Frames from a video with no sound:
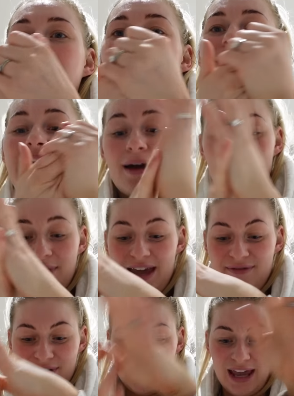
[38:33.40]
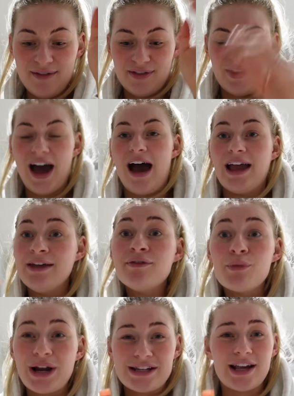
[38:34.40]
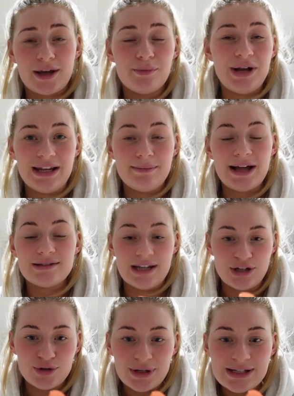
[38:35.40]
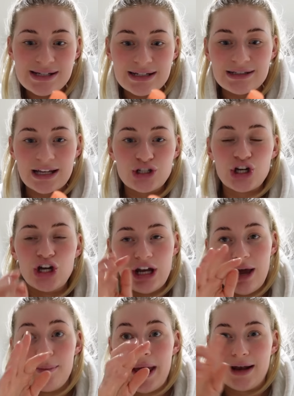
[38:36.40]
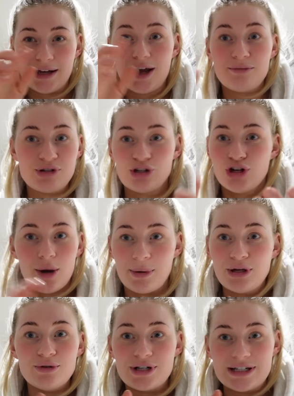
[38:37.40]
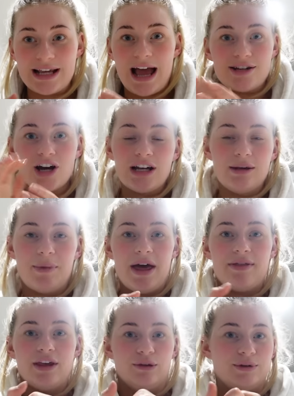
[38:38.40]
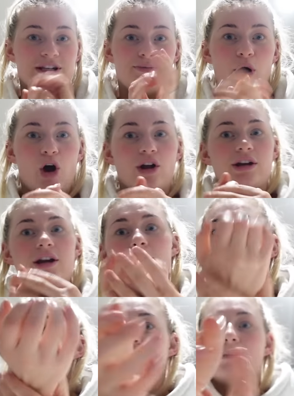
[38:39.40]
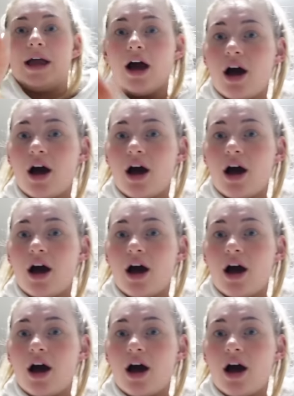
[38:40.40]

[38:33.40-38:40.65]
yeah, even when it's like completely melted, you can still like turn it a bit and it comes to the top and you just get a tiny bit that you need to put on, and I'll put it on my